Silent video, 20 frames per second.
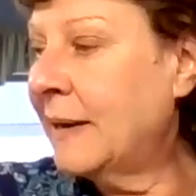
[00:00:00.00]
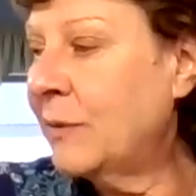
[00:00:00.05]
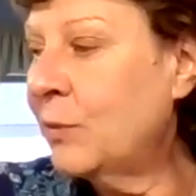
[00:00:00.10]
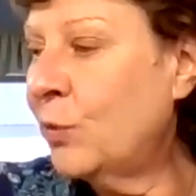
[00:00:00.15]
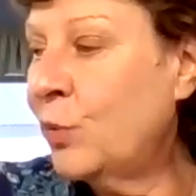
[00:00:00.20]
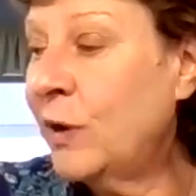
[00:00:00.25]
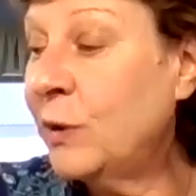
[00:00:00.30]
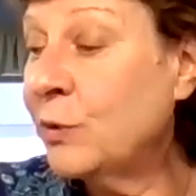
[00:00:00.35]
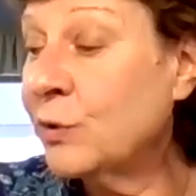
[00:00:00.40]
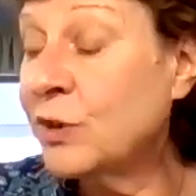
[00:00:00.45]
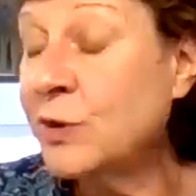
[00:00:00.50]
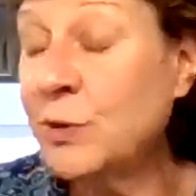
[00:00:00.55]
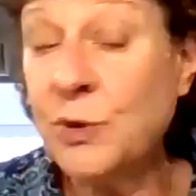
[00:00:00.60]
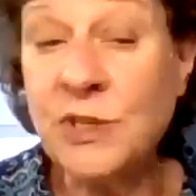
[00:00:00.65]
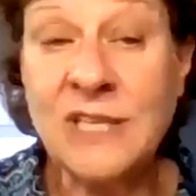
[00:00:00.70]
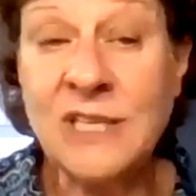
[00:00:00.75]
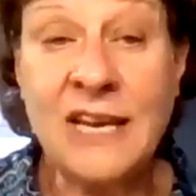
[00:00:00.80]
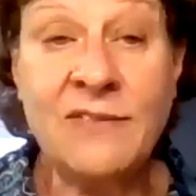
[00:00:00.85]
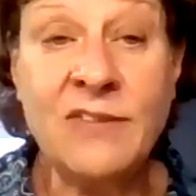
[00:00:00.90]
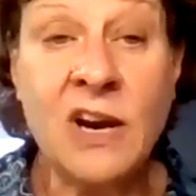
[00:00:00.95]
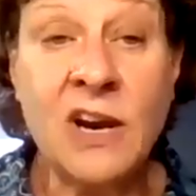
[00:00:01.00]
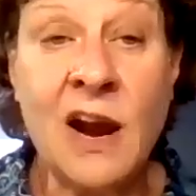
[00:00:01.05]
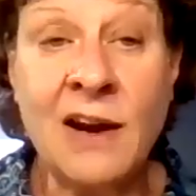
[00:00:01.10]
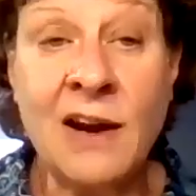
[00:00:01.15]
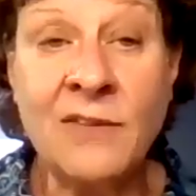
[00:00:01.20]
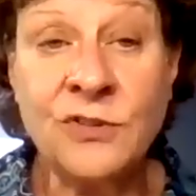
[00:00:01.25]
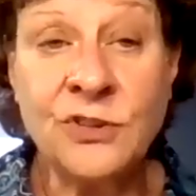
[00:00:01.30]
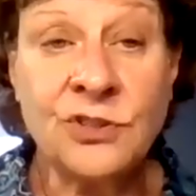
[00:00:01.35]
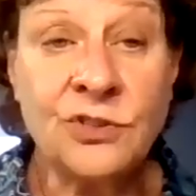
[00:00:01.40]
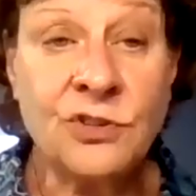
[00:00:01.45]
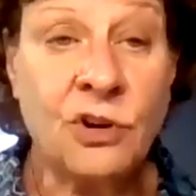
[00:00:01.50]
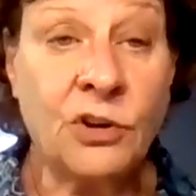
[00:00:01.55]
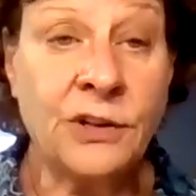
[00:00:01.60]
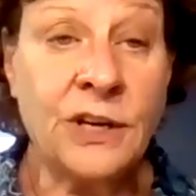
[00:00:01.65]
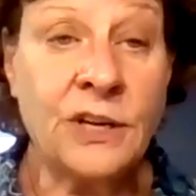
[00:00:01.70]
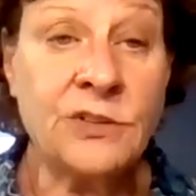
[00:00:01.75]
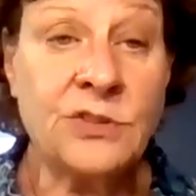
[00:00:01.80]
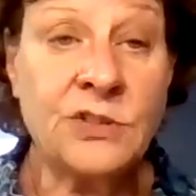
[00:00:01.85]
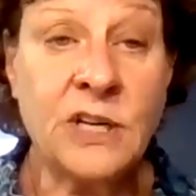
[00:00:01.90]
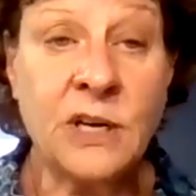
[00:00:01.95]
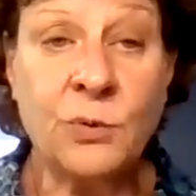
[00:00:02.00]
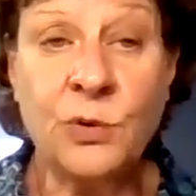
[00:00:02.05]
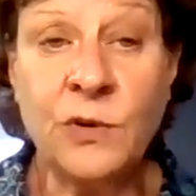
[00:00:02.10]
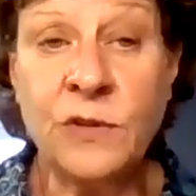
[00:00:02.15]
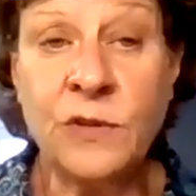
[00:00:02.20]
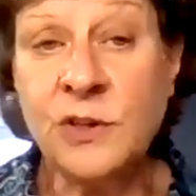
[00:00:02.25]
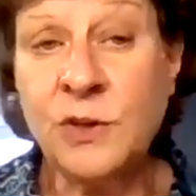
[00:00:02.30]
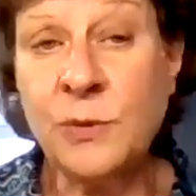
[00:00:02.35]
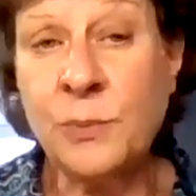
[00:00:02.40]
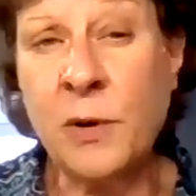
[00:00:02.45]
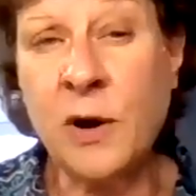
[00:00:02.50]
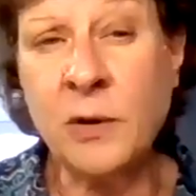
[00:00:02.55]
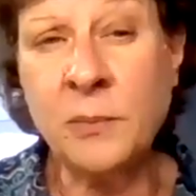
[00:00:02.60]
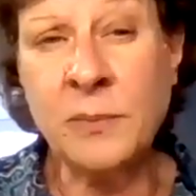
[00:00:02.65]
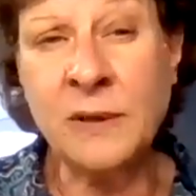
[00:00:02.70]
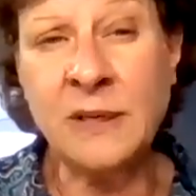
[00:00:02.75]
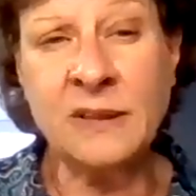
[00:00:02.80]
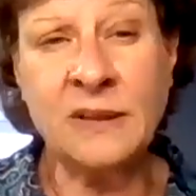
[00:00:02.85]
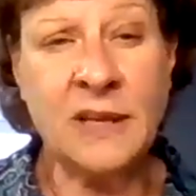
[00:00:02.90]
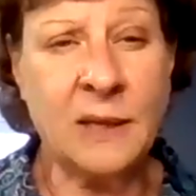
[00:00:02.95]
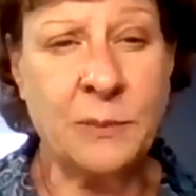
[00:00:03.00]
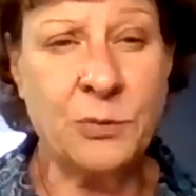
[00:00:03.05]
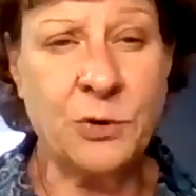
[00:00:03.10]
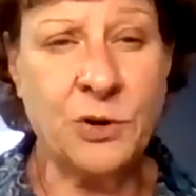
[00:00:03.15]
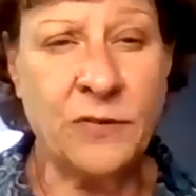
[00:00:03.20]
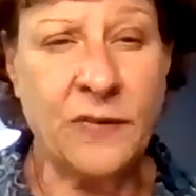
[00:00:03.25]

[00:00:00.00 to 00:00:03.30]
we were supposed to have a conference call yesterday with the Department of Labor,